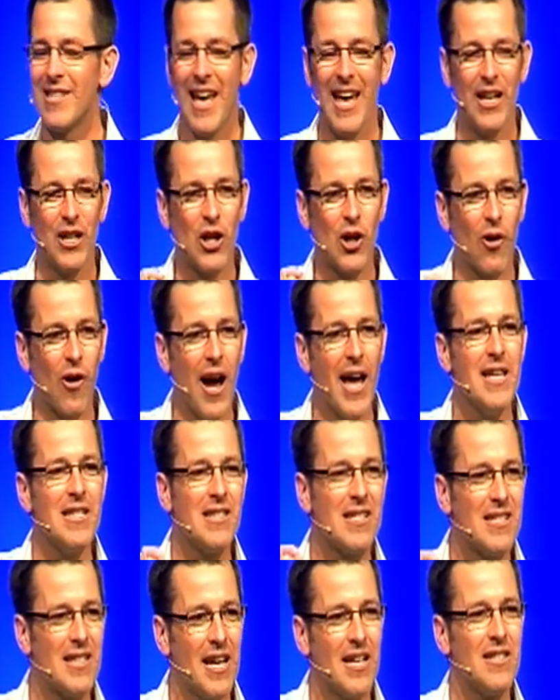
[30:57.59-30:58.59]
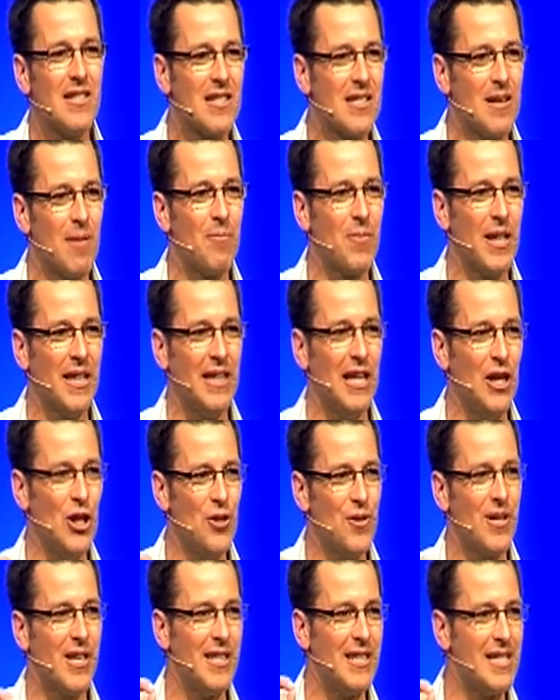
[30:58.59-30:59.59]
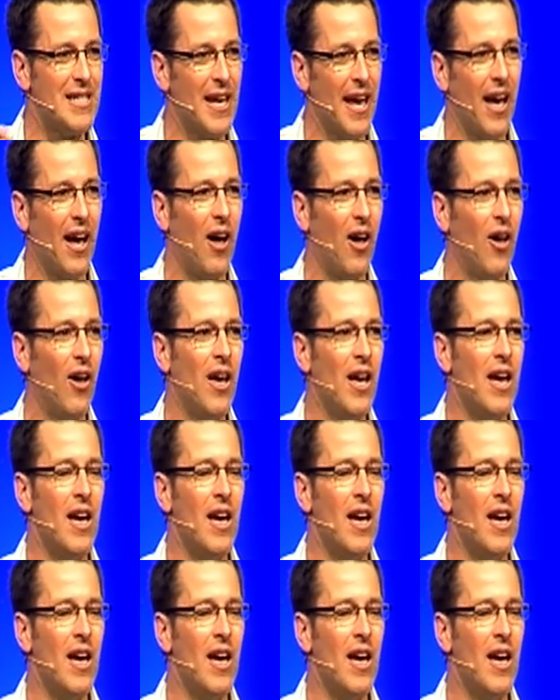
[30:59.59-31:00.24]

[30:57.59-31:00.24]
And Christ says something that you can tell